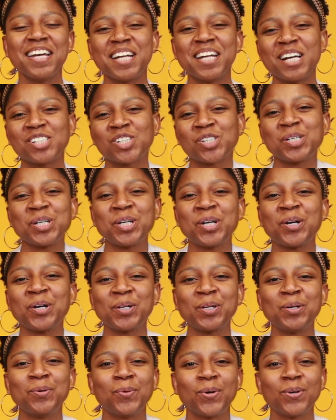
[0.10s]
Naturally
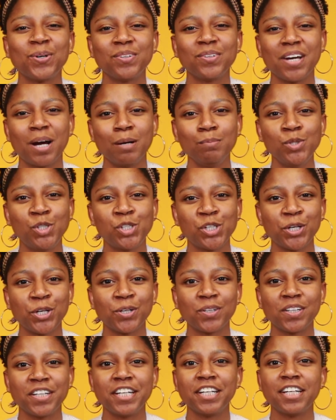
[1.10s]
Curly World, I'm
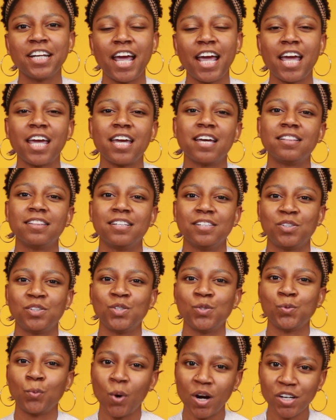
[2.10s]
Gerilyn, and this
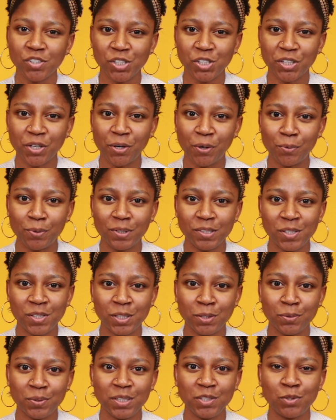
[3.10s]
is Watch and Go, the
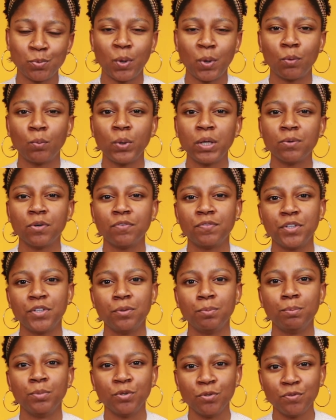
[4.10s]
series where we
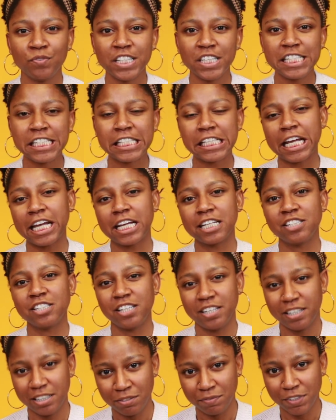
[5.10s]
review movies and
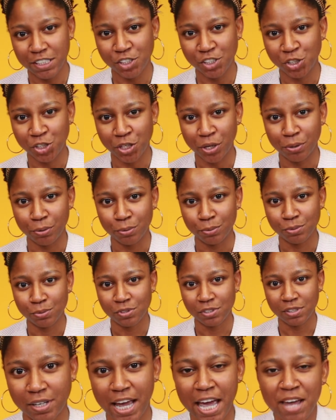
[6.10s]
TV
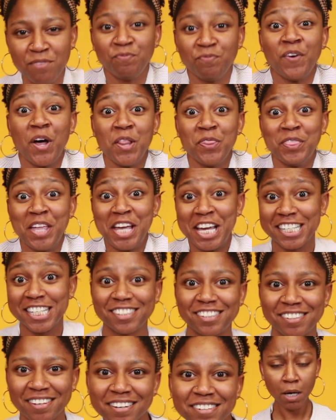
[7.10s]
shows and fun
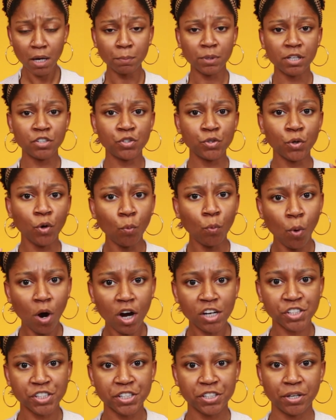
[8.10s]
things. I'm going to do a
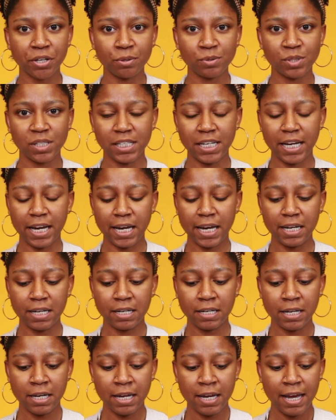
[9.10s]
Watch and Go
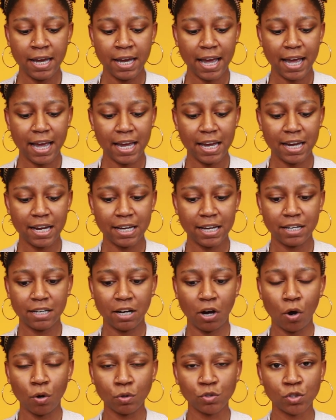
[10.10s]
today
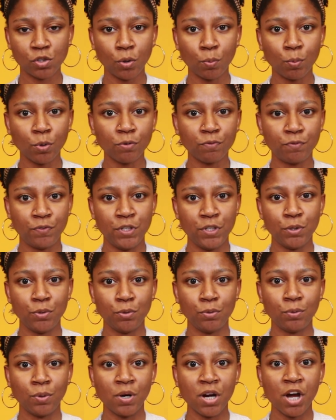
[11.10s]
and also
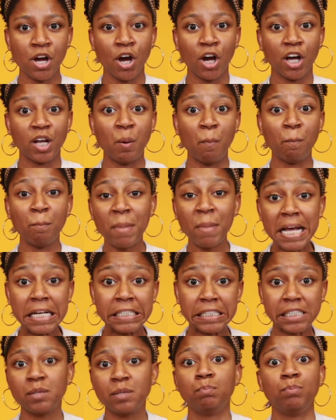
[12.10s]
review an
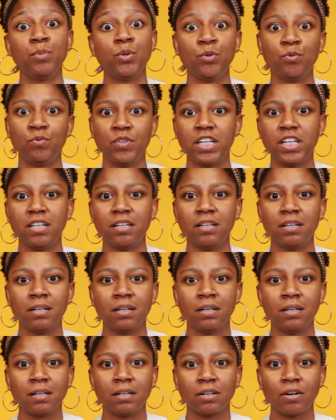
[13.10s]
amazing movie
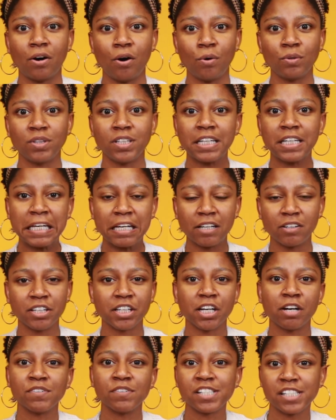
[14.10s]
called The
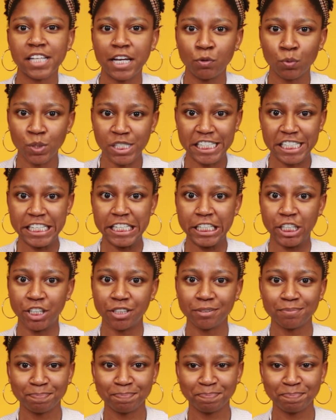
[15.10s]
Killing of a Sacred Deer.